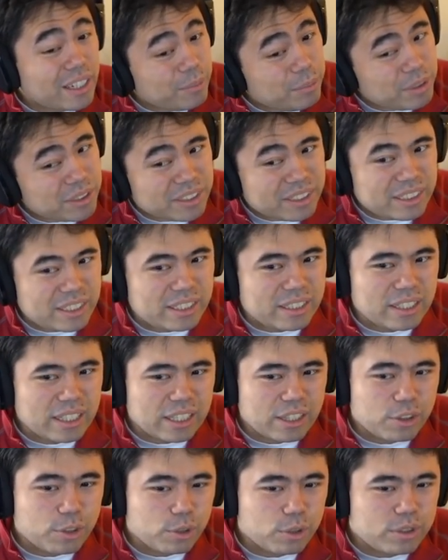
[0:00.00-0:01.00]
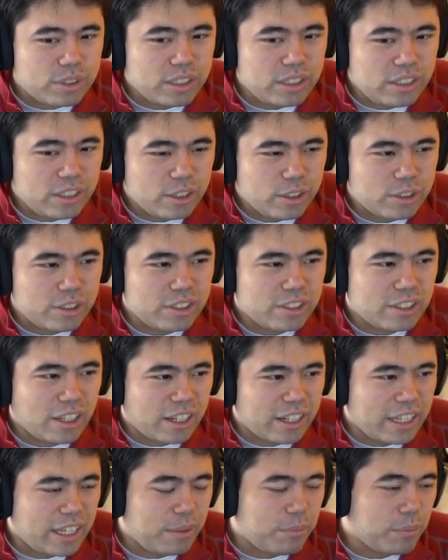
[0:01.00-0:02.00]
I mean, see, like 13 years and he's
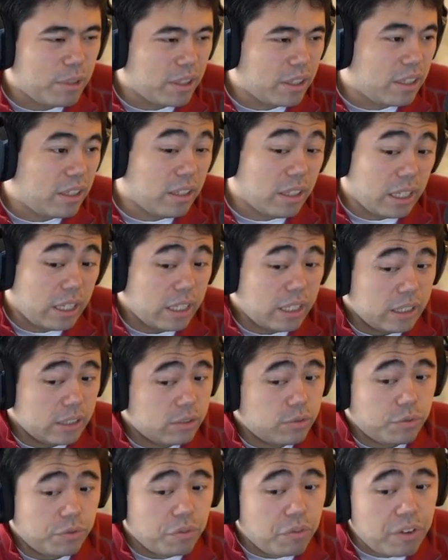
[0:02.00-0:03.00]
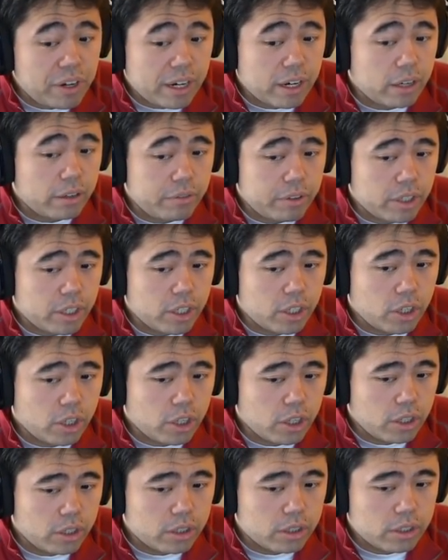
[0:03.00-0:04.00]
got 8 million. Like, it's very, very
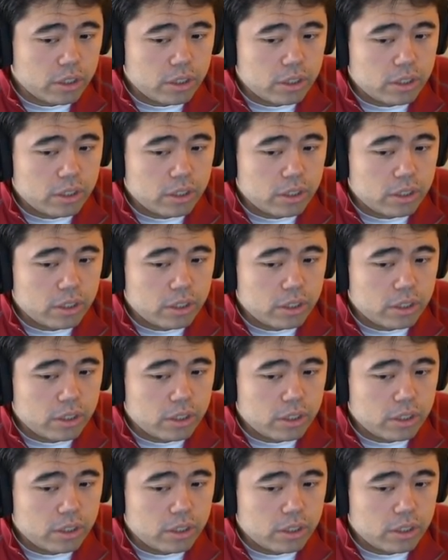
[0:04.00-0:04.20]
hard.